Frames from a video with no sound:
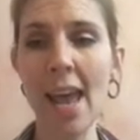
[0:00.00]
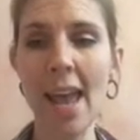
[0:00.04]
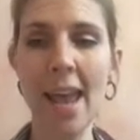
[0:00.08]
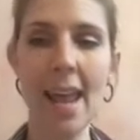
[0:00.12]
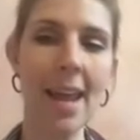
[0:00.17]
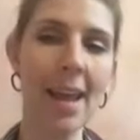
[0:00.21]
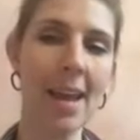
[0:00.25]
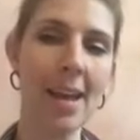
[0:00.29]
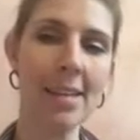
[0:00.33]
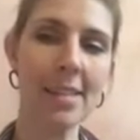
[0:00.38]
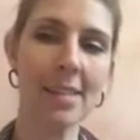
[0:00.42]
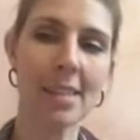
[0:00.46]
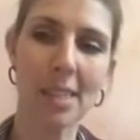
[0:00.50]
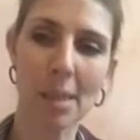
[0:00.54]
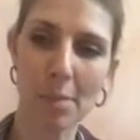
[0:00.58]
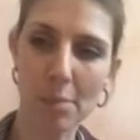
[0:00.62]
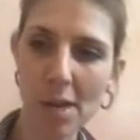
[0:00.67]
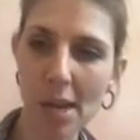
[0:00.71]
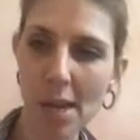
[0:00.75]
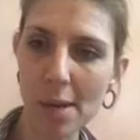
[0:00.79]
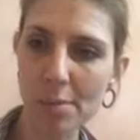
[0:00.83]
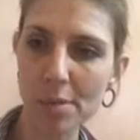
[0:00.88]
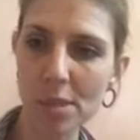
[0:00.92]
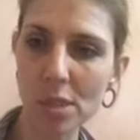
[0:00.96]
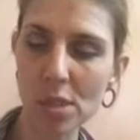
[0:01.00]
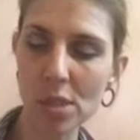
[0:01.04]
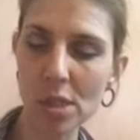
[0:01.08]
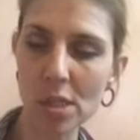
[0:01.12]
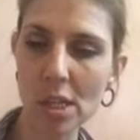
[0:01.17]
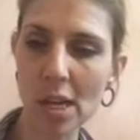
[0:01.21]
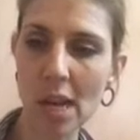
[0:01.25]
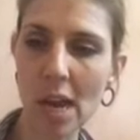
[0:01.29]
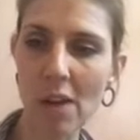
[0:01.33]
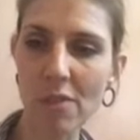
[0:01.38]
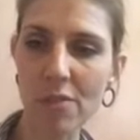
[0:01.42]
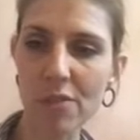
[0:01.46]
And sometimes those
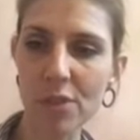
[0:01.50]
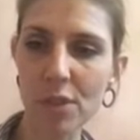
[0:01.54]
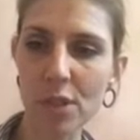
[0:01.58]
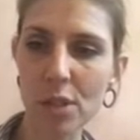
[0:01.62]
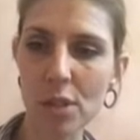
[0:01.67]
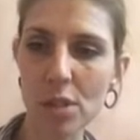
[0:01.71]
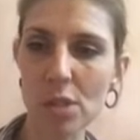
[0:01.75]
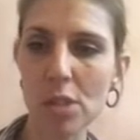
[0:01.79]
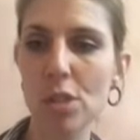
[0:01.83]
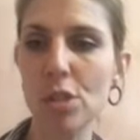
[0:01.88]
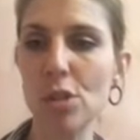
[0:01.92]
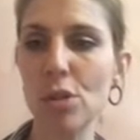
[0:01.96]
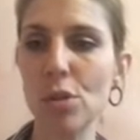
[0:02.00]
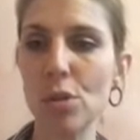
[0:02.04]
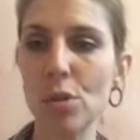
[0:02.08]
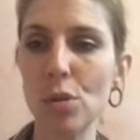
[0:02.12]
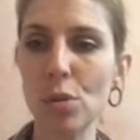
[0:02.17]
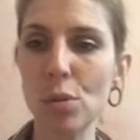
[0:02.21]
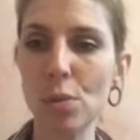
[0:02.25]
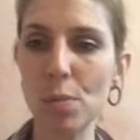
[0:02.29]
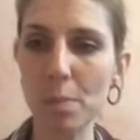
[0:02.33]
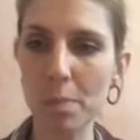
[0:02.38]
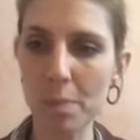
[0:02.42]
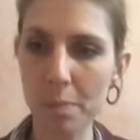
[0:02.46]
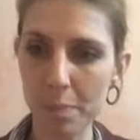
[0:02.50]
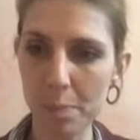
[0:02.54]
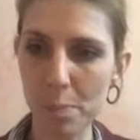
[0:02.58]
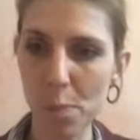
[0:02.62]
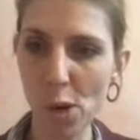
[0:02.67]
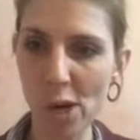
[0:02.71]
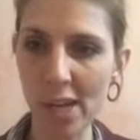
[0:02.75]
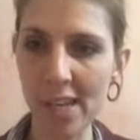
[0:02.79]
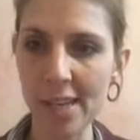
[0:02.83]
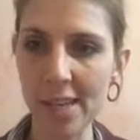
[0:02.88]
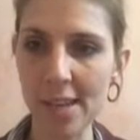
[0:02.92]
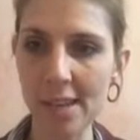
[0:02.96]
are helpful to
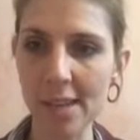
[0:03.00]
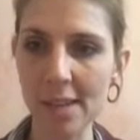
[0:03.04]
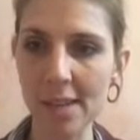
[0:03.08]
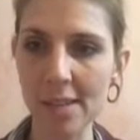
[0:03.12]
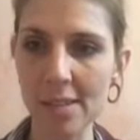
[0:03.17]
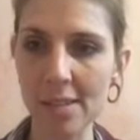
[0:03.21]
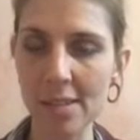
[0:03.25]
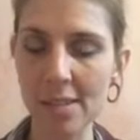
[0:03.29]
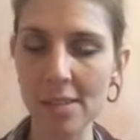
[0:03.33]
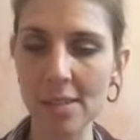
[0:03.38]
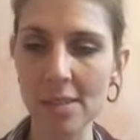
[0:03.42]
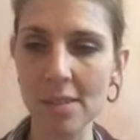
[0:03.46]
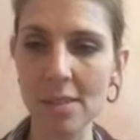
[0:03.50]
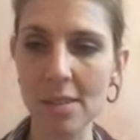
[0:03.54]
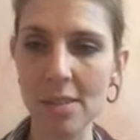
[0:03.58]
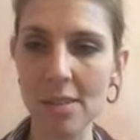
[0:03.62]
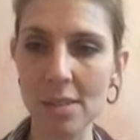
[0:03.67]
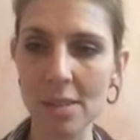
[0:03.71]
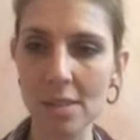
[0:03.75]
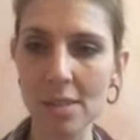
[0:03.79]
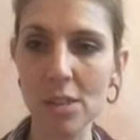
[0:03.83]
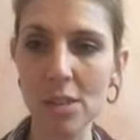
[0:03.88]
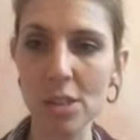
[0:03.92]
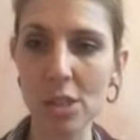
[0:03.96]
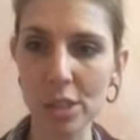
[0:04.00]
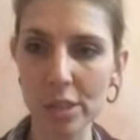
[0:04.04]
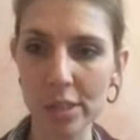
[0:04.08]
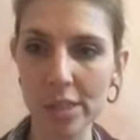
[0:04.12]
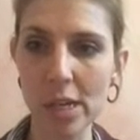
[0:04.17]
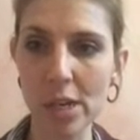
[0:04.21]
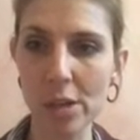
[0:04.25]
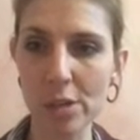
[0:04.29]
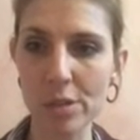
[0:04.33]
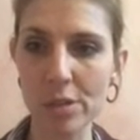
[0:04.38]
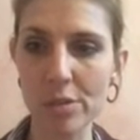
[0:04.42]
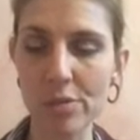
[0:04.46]
point kids to
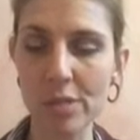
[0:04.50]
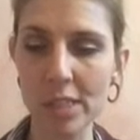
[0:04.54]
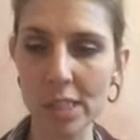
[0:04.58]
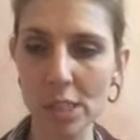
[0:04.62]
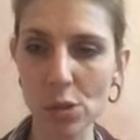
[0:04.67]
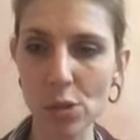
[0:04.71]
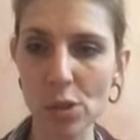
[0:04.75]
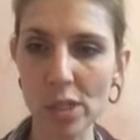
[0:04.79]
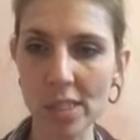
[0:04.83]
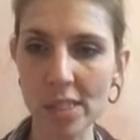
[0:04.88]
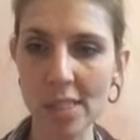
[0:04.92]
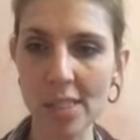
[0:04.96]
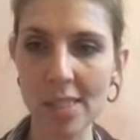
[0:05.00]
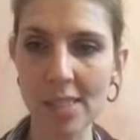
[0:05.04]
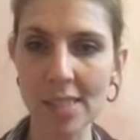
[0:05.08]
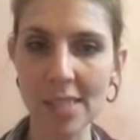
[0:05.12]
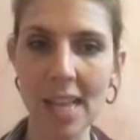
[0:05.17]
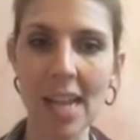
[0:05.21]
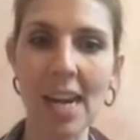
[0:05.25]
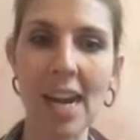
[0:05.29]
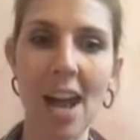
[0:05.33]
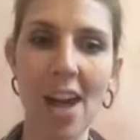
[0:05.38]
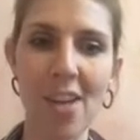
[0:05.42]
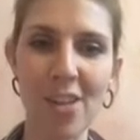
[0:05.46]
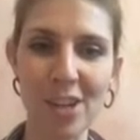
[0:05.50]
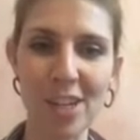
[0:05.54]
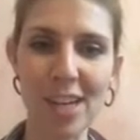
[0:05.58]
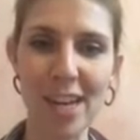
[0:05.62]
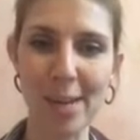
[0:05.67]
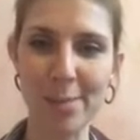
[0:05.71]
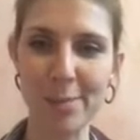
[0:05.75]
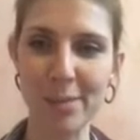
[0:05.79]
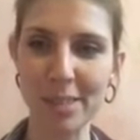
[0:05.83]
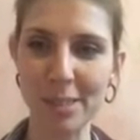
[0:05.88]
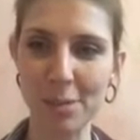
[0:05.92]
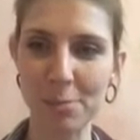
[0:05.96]
those resources, and other
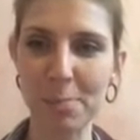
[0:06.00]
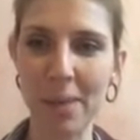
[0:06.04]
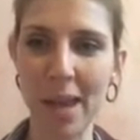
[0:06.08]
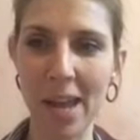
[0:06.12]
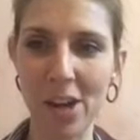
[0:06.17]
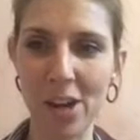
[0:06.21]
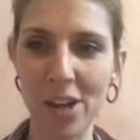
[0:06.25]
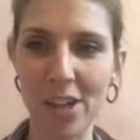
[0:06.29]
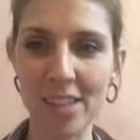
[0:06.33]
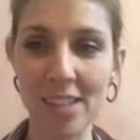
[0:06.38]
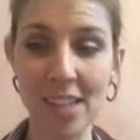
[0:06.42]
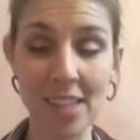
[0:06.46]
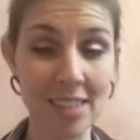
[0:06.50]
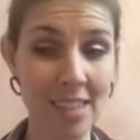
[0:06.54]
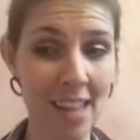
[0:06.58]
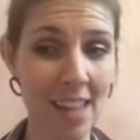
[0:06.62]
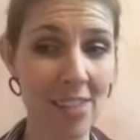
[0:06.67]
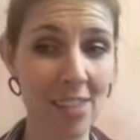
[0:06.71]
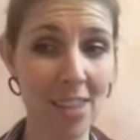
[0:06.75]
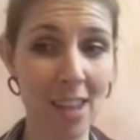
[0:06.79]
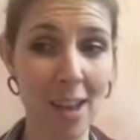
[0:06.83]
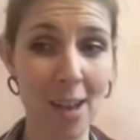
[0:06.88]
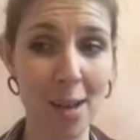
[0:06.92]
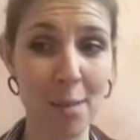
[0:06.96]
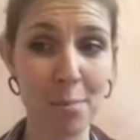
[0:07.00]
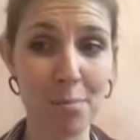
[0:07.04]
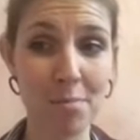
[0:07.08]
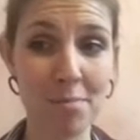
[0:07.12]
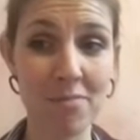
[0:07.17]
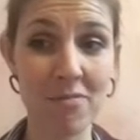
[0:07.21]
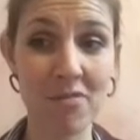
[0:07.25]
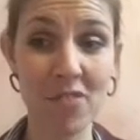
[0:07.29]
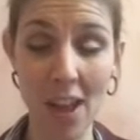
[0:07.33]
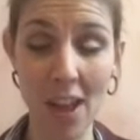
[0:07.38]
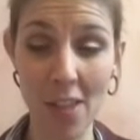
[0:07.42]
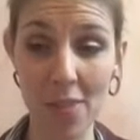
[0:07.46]
times it's better to let
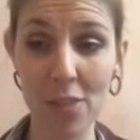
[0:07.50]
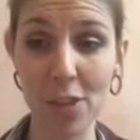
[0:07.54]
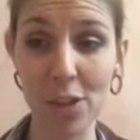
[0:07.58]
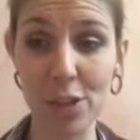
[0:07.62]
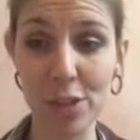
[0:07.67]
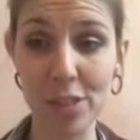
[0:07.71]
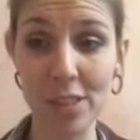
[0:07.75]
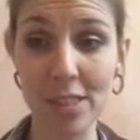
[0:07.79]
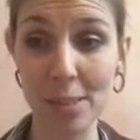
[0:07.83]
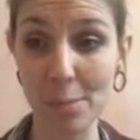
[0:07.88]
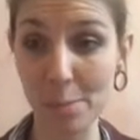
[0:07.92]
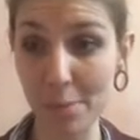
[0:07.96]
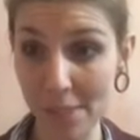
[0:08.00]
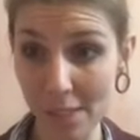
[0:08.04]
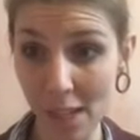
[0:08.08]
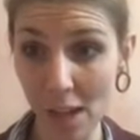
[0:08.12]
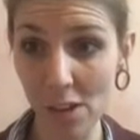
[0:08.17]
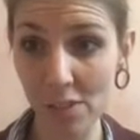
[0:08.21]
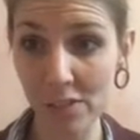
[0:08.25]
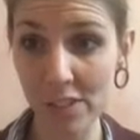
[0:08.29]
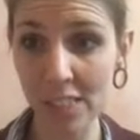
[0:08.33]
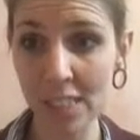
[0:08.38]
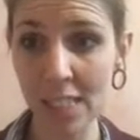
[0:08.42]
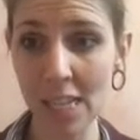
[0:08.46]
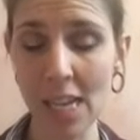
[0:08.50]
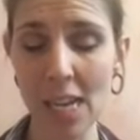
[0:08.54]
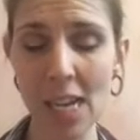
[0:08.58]
them find those themselves.